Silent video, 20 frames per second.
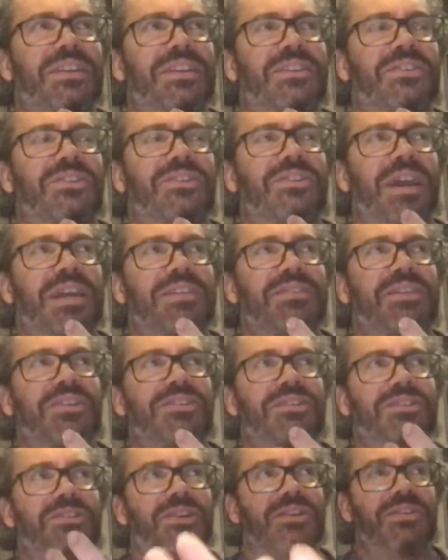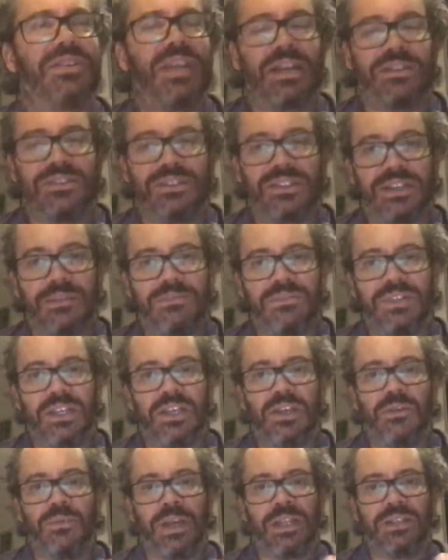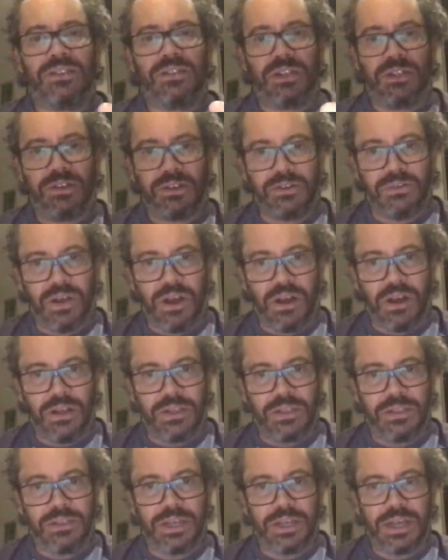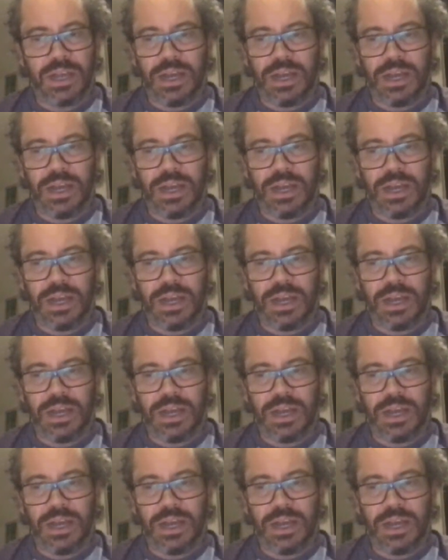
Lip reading: the transition, 2017, you went to Legrand.